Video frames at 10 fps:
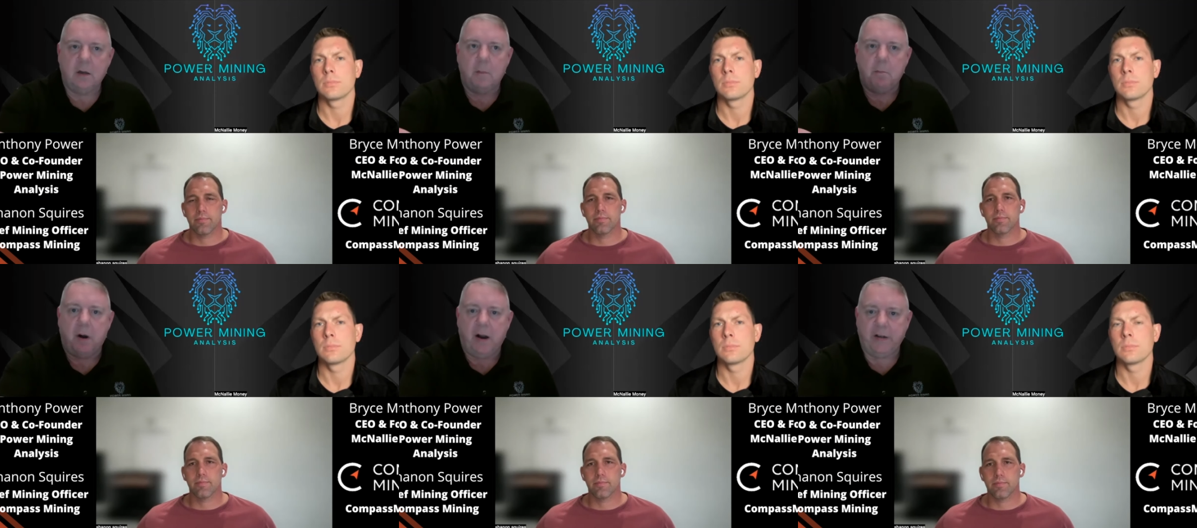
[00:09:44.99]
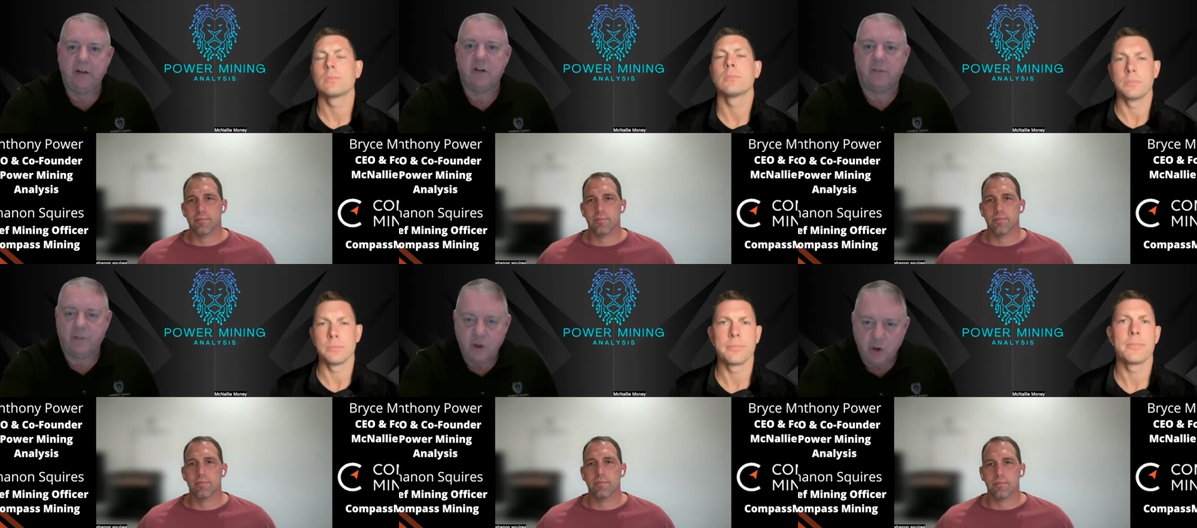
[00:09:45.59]
Speaker 1: miners
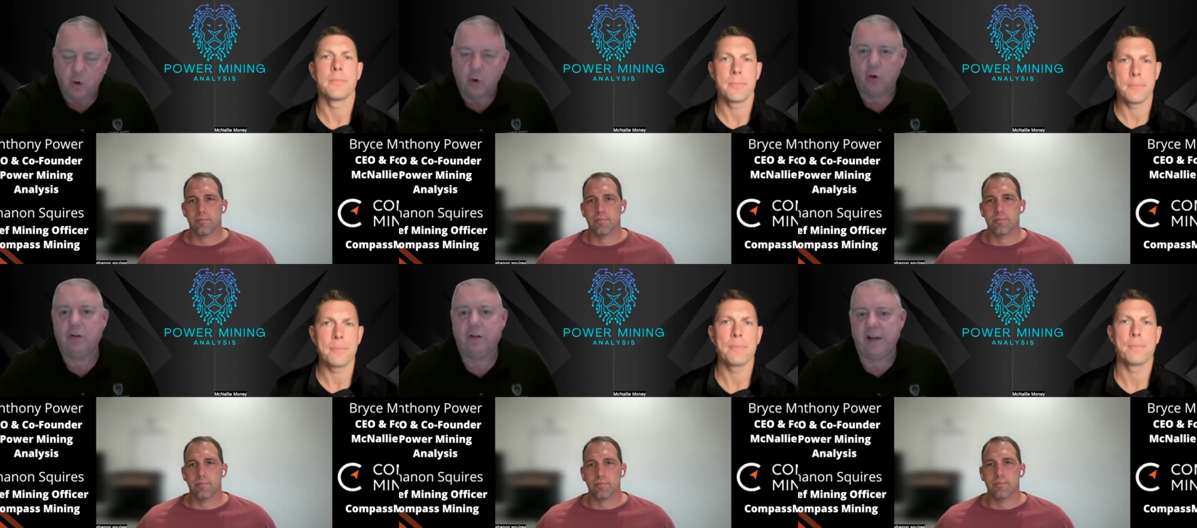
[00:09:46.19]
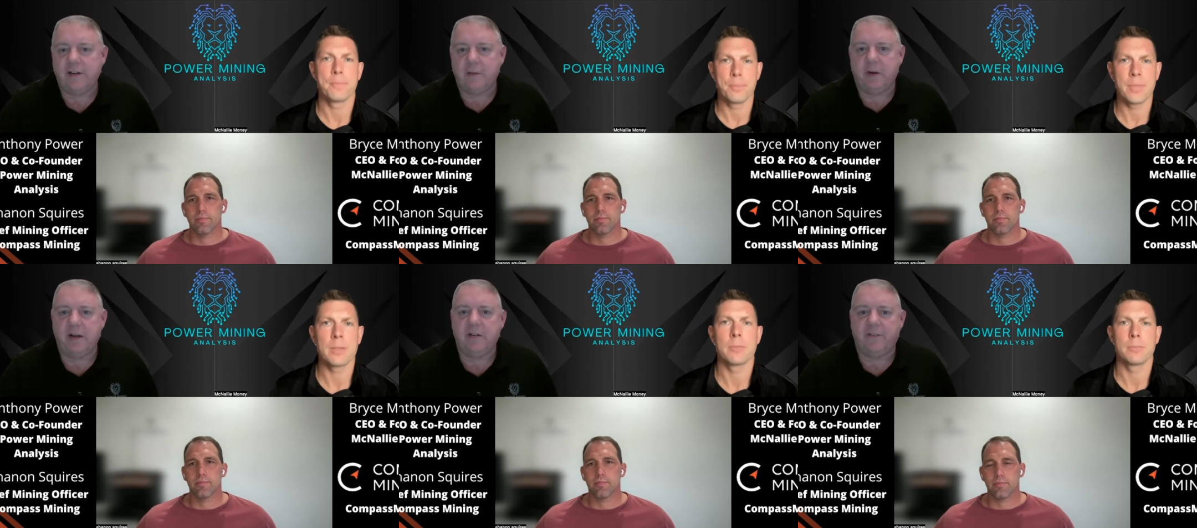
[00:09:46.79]
off your
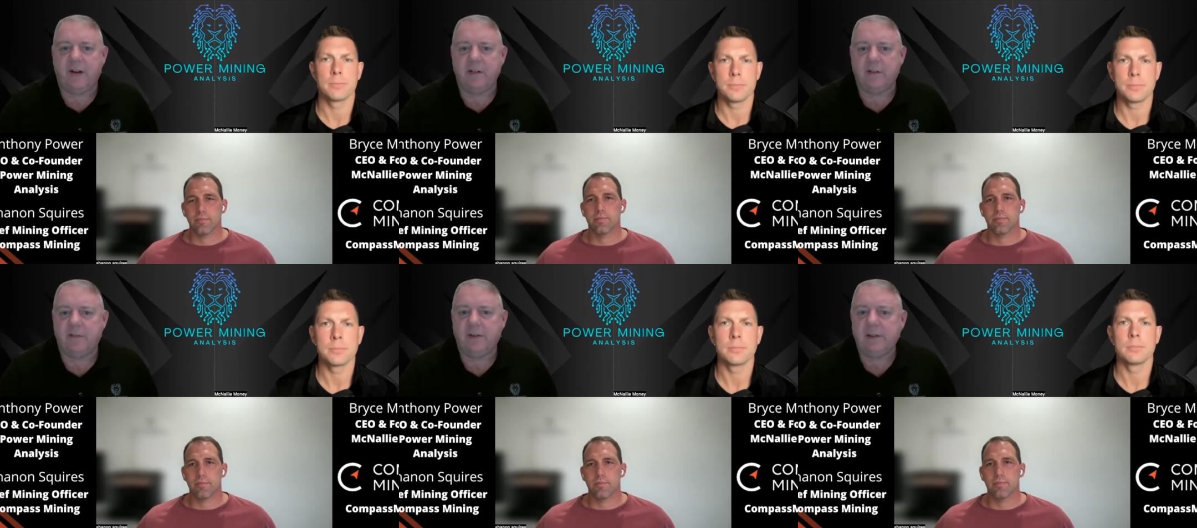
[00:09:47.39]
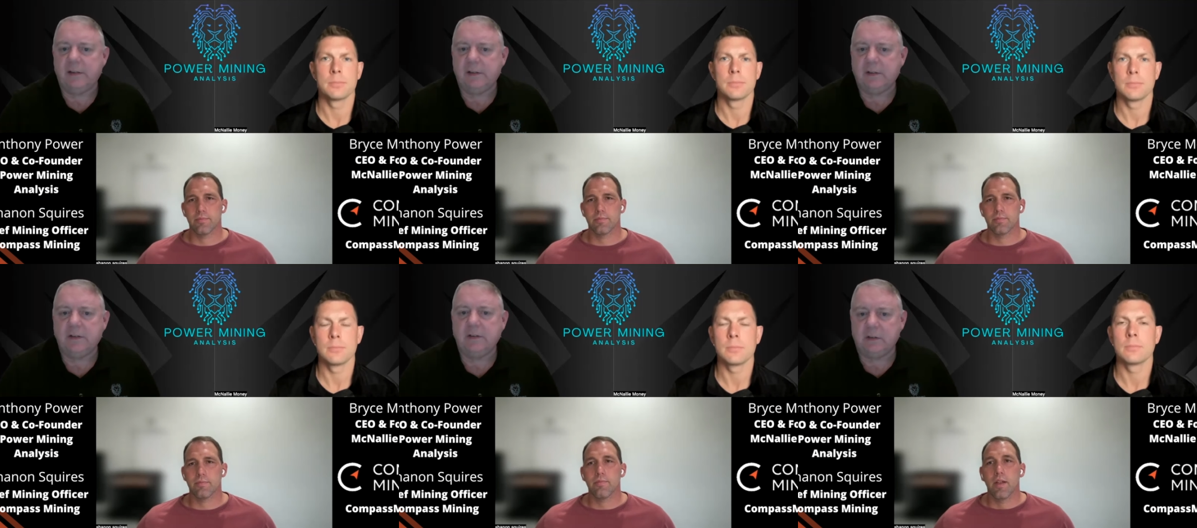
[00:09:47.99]
database effectively?
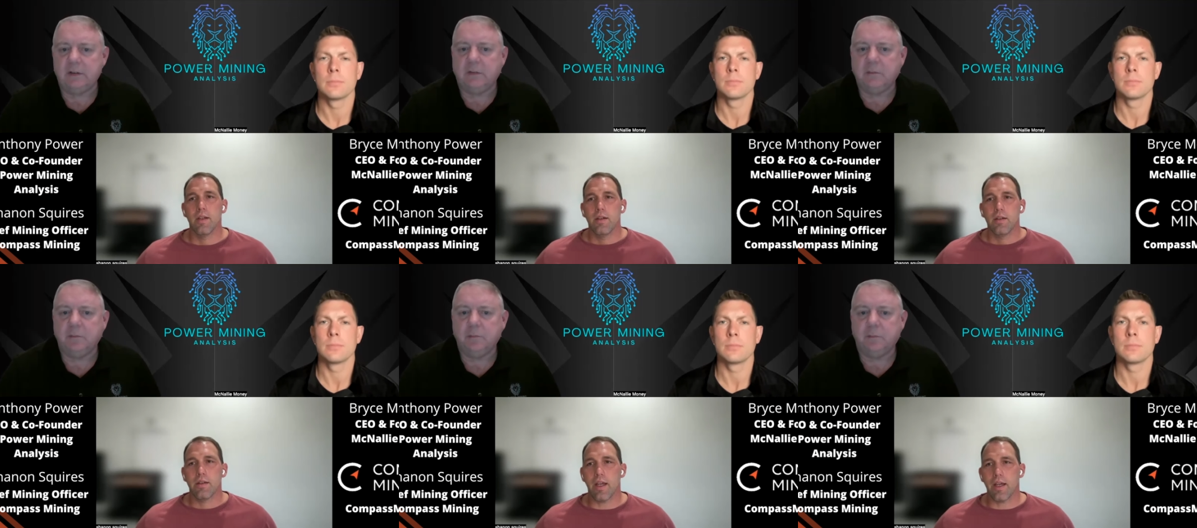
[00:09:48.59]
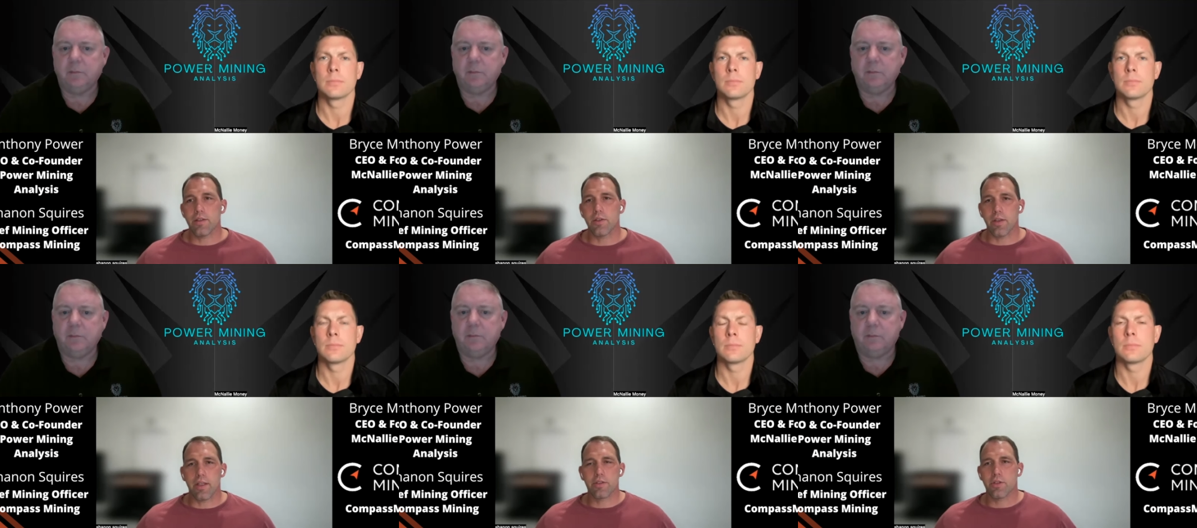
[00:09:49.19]
Speaker 2: Yeah, so
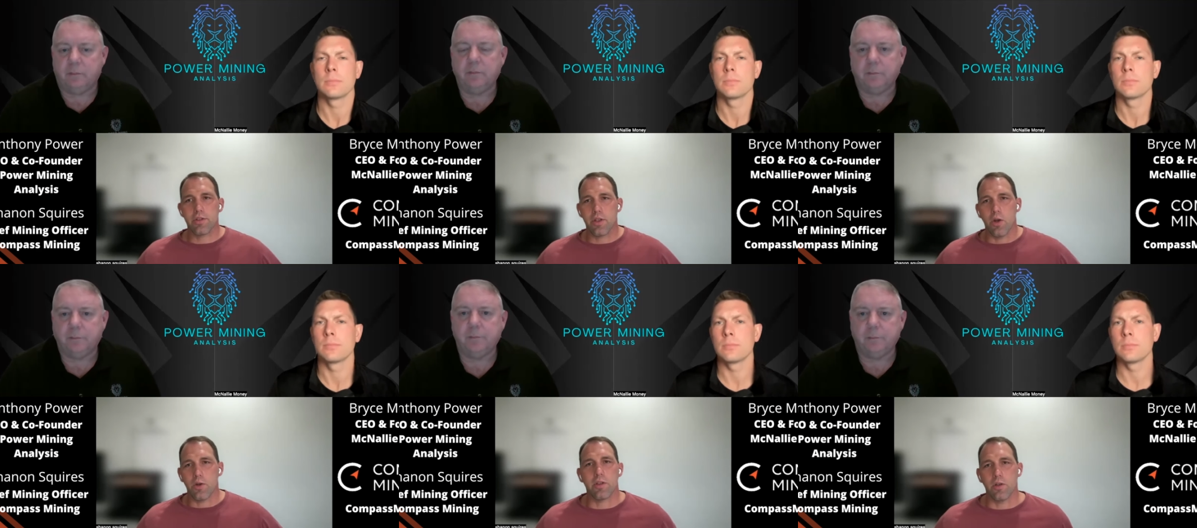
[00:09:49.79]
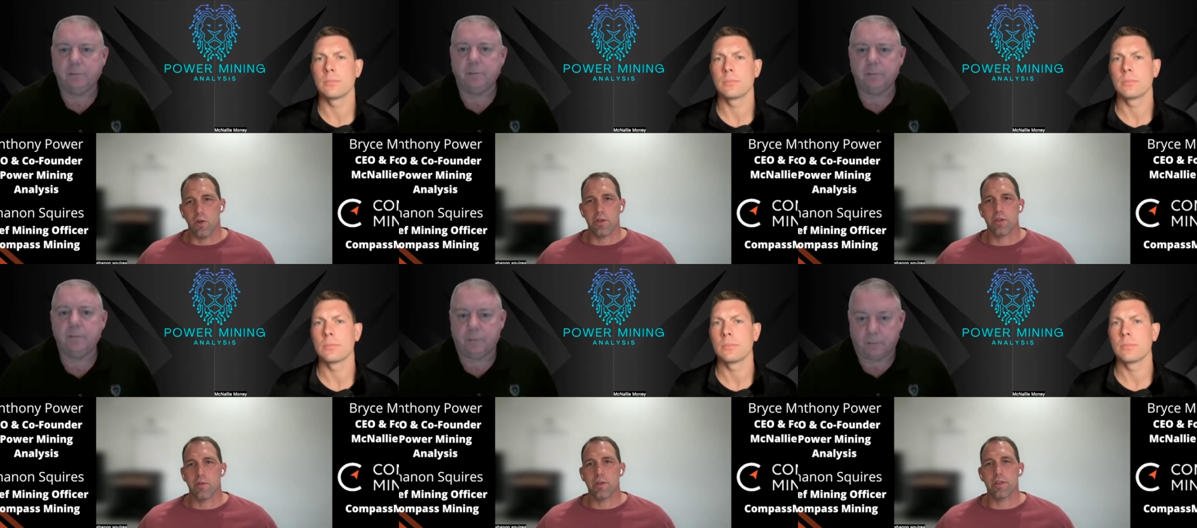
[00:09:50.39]
that's just the hosting only
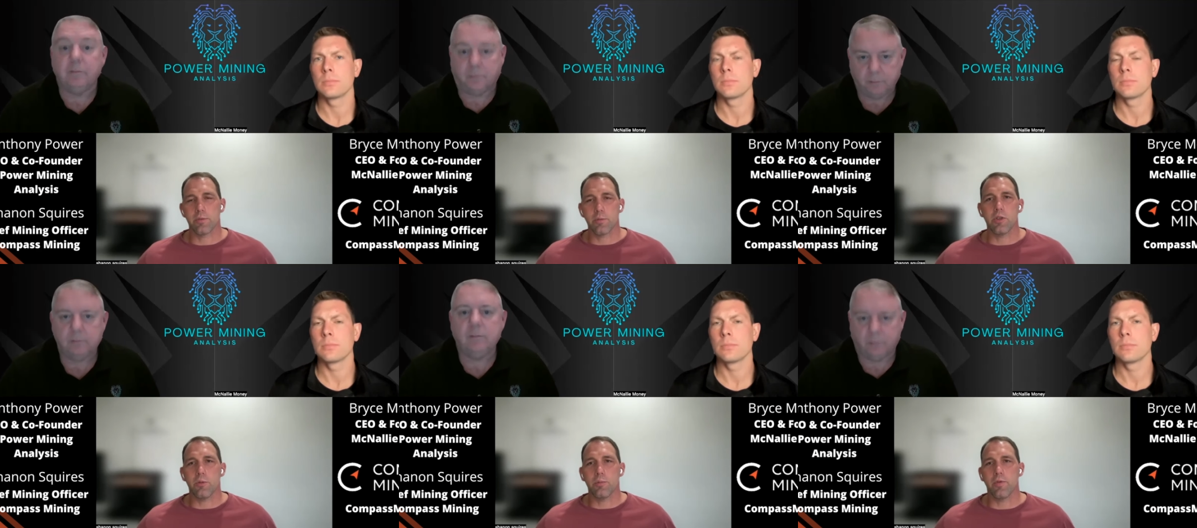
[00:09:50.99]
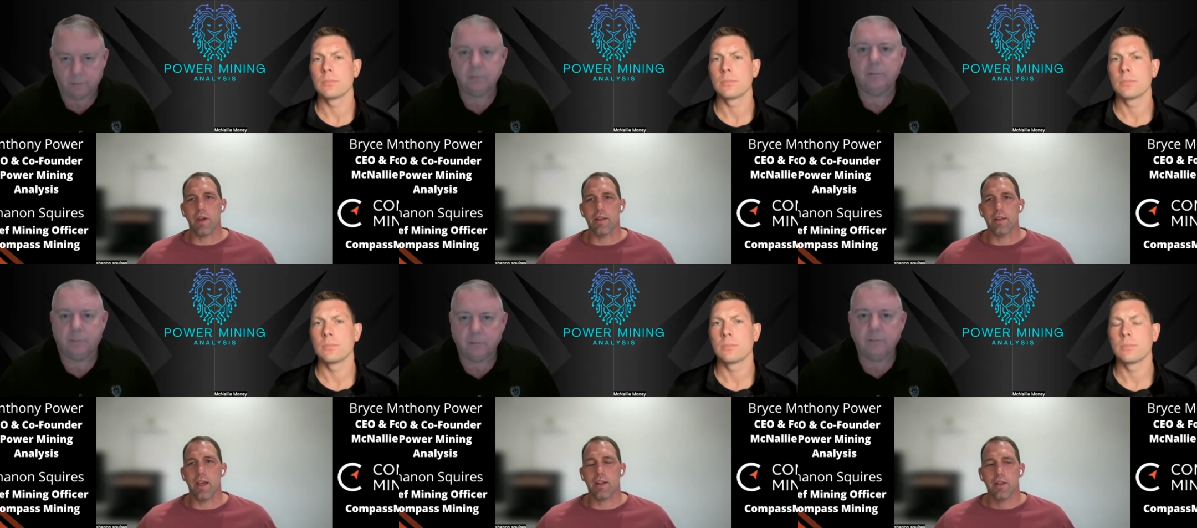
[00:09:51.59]
services. We do provide
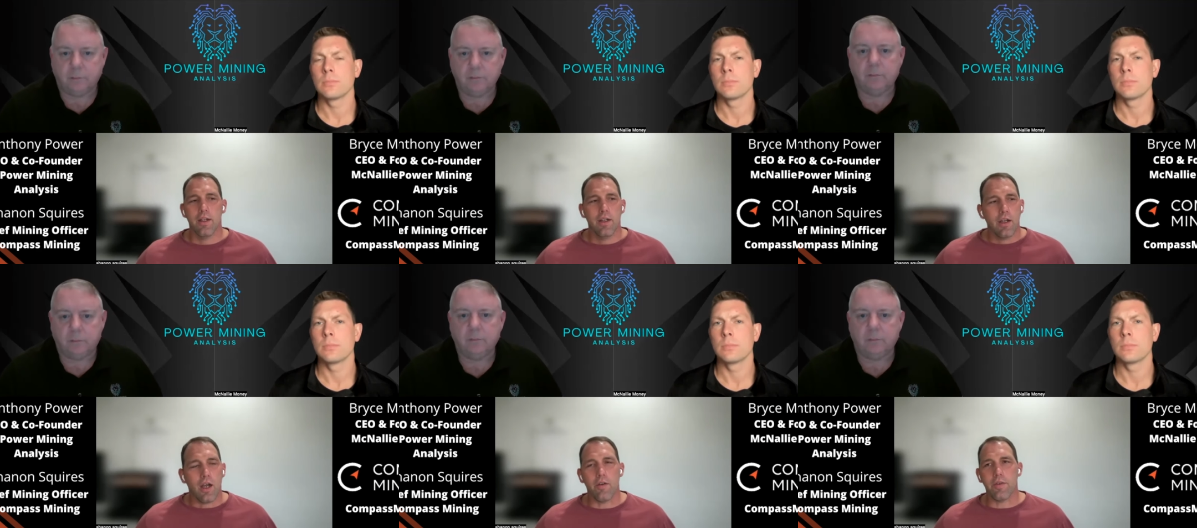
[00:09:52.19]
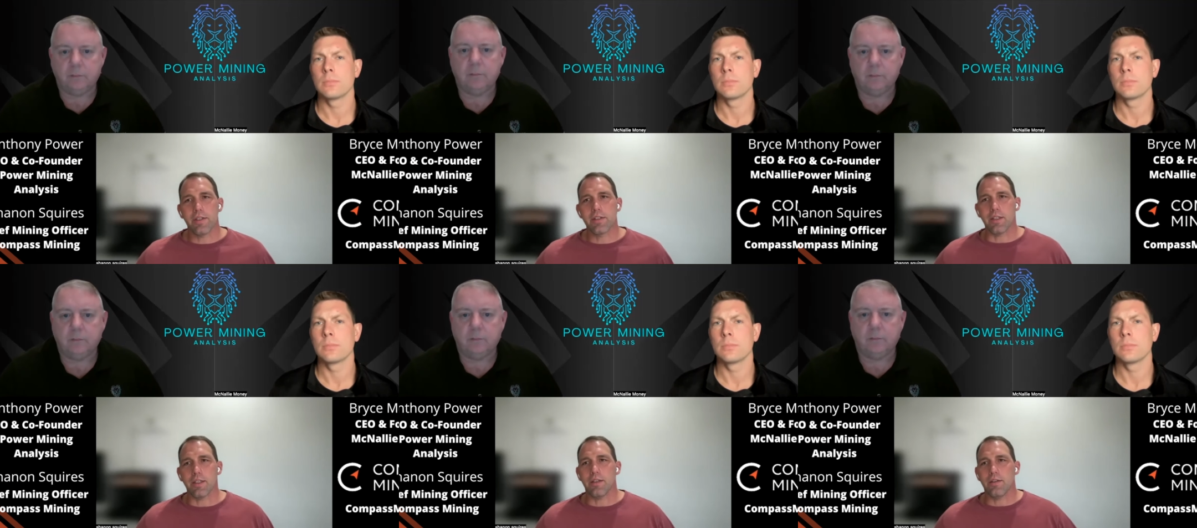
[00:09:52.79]
that.
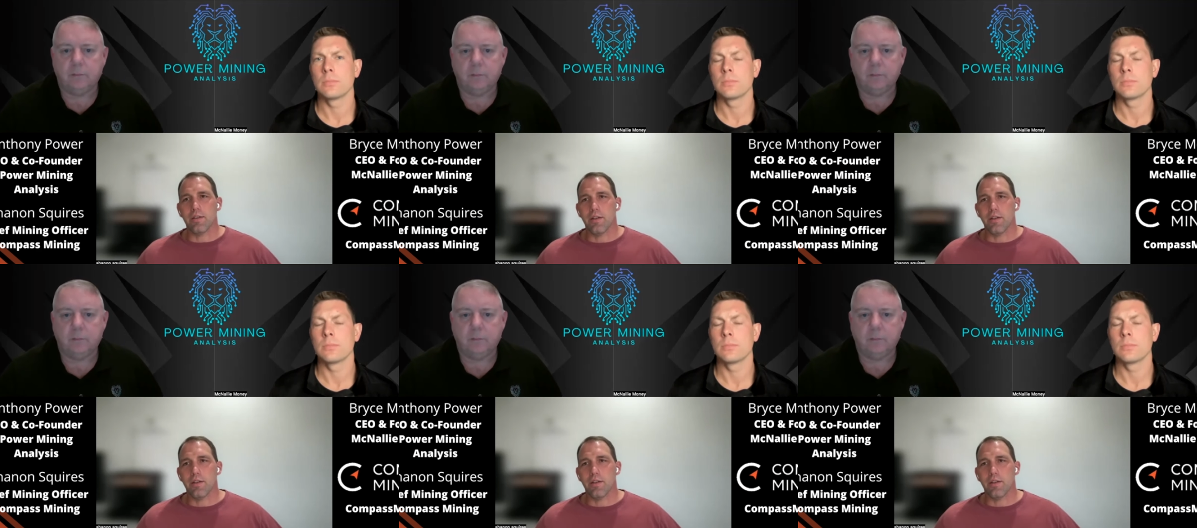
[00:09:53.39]
Obviously,